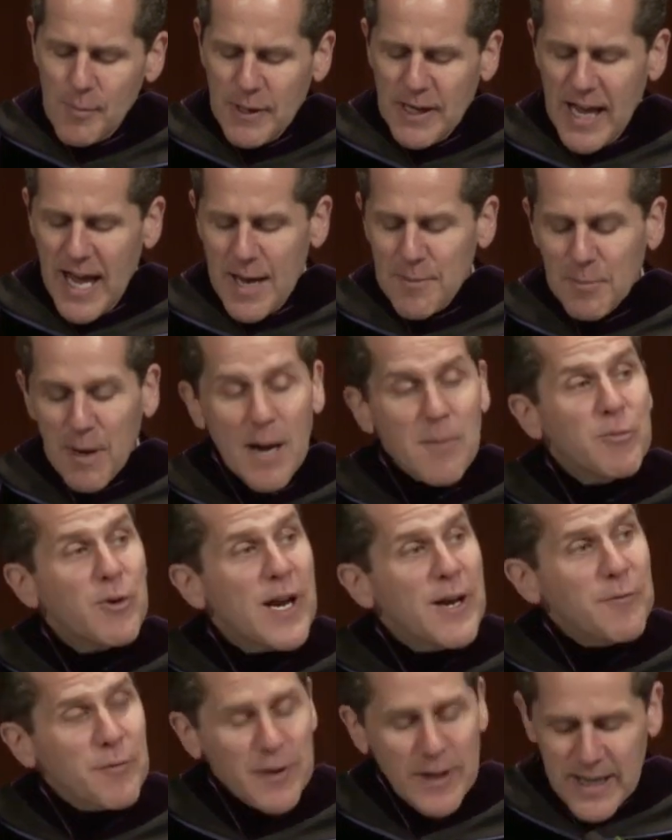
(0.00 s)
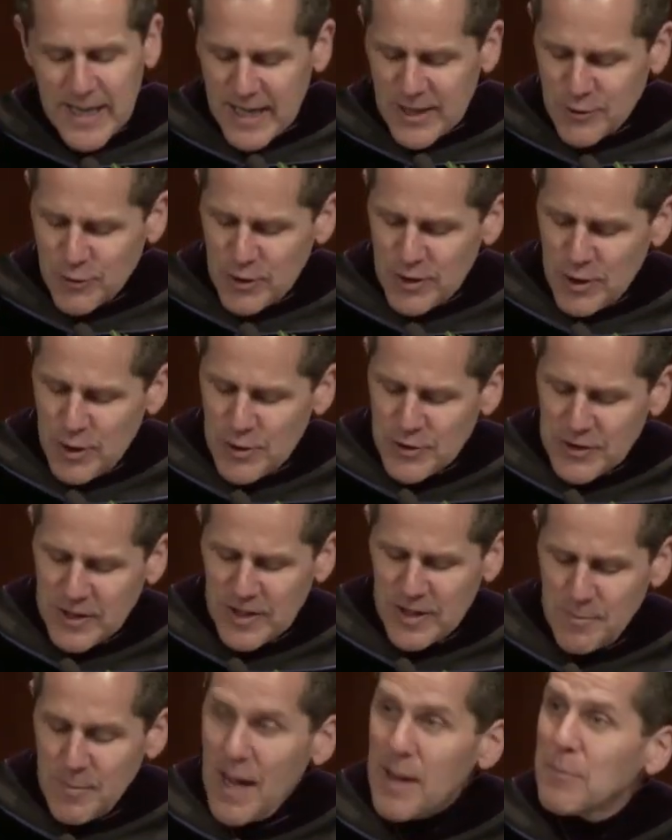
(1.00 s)
begin by briefly
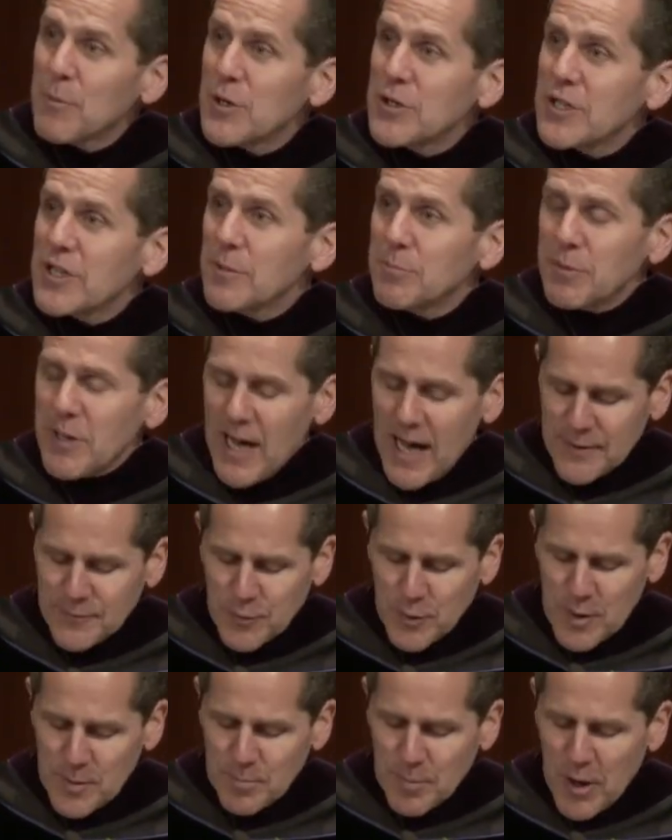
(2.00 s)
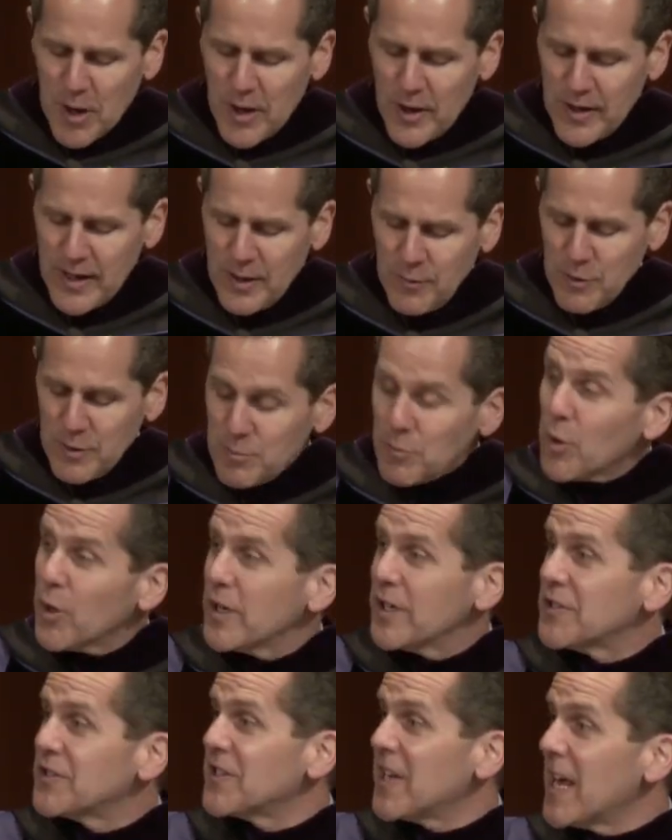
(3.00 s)
introducing the members of the platform party, with
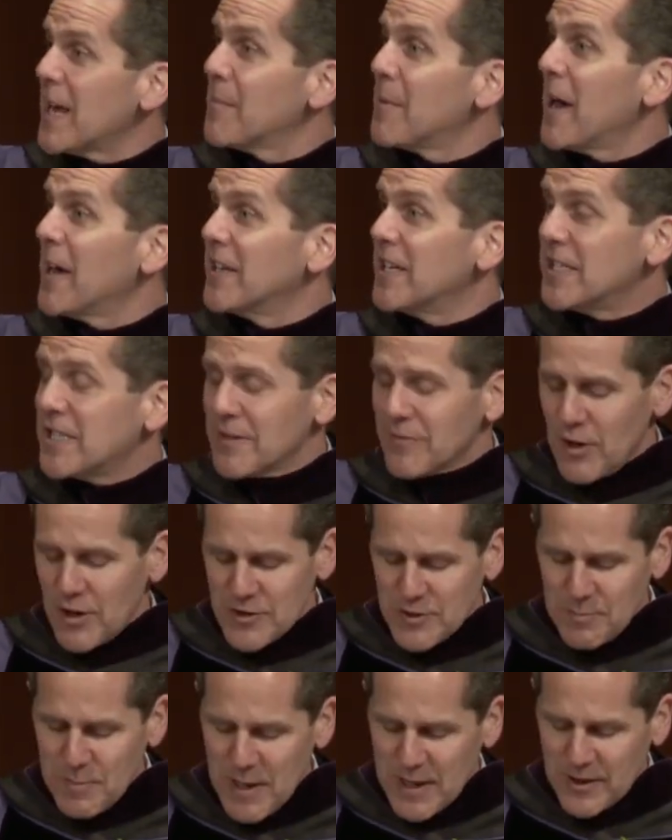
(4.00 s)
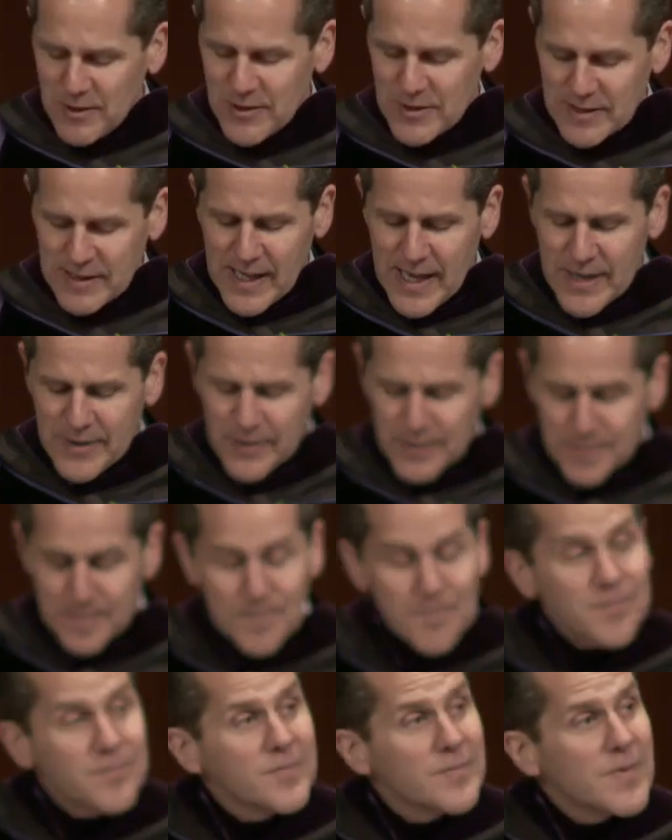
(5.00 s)
more to say about each of our speakers later.
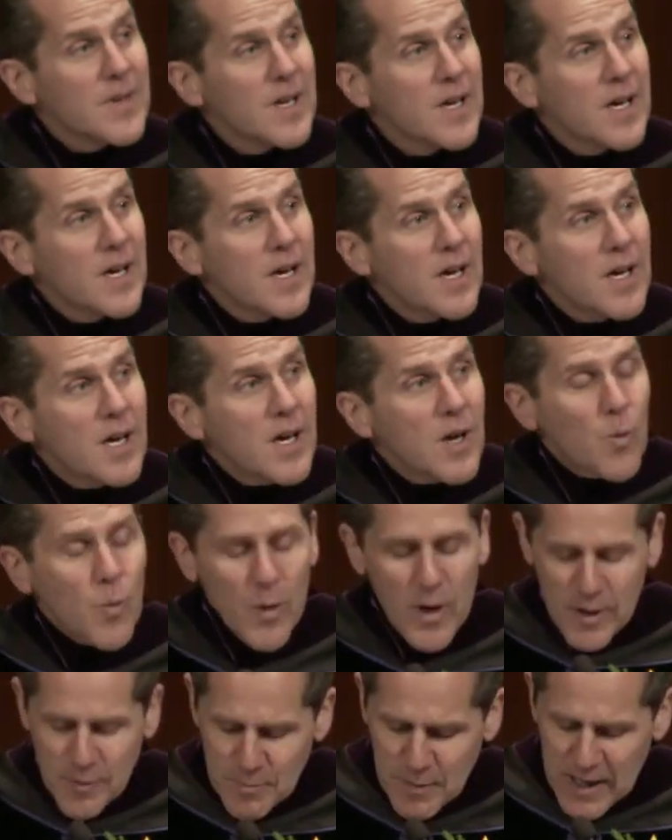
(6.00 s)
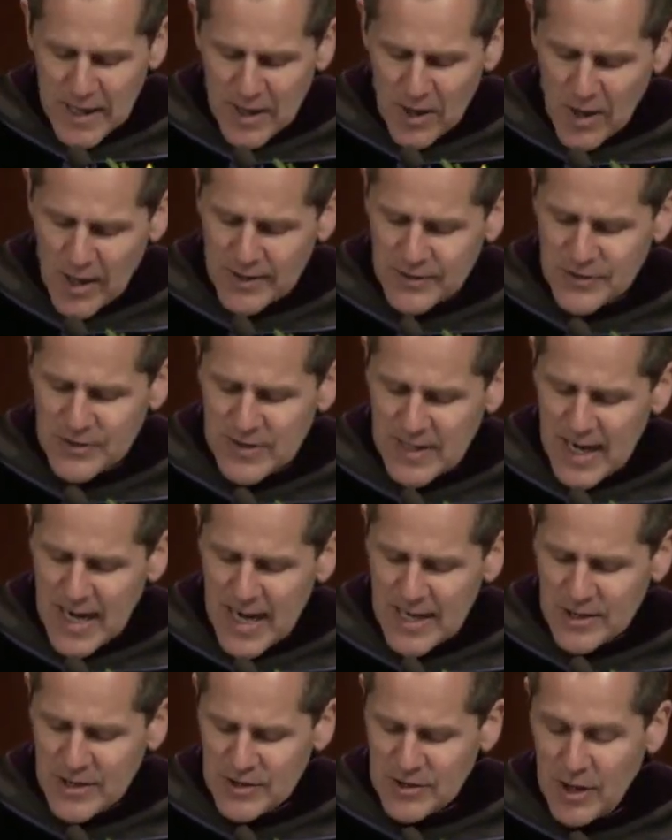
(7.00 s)
With me on
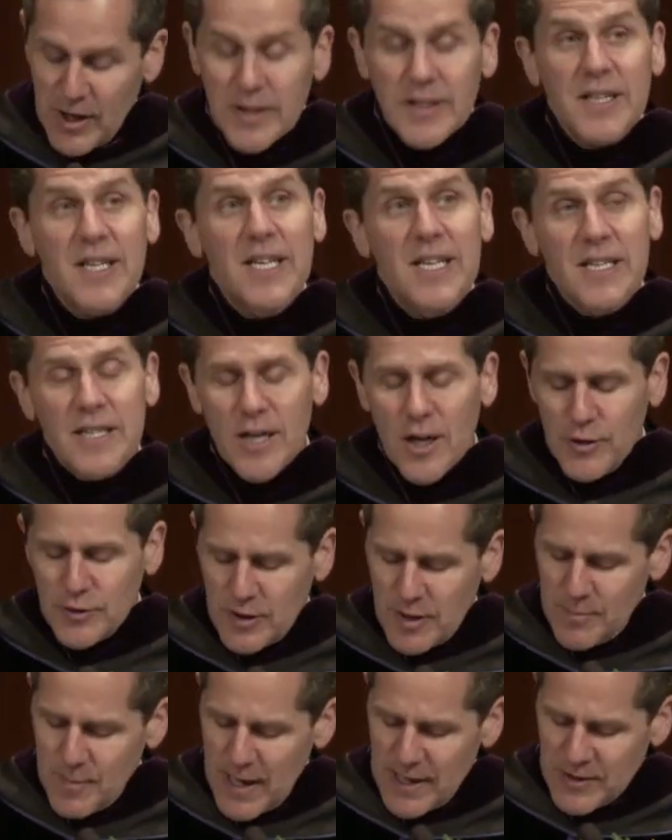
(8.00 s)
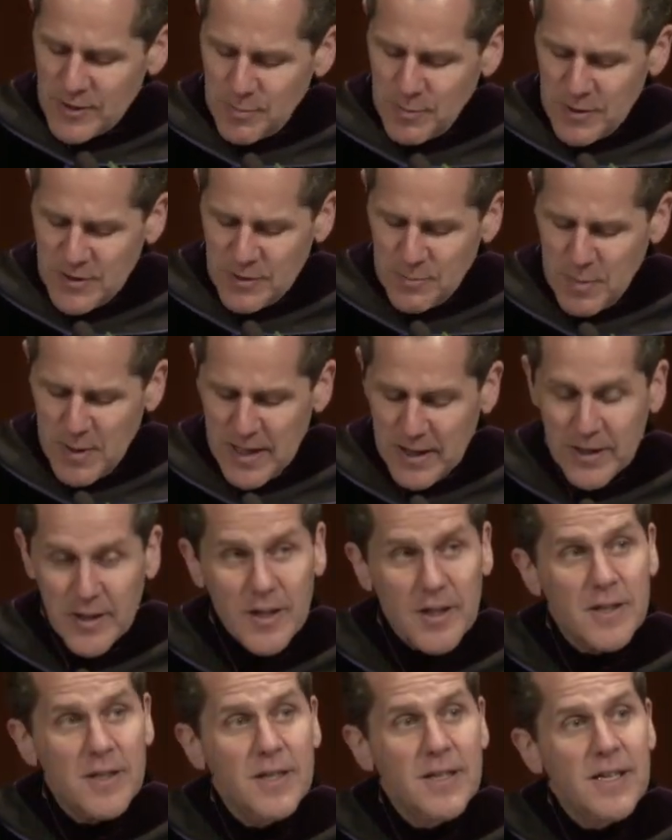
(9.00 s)
stage is our keynote commencement
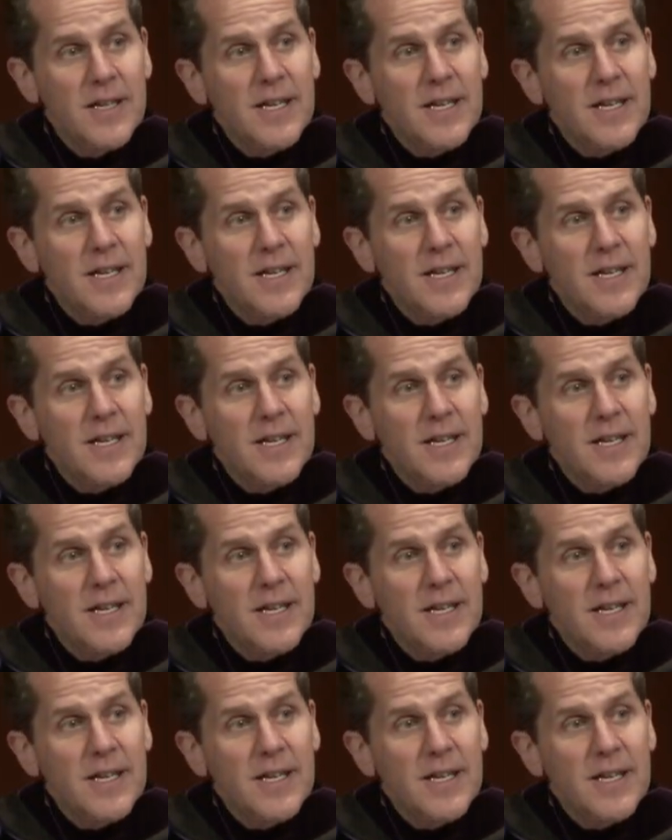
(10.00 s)
speaker,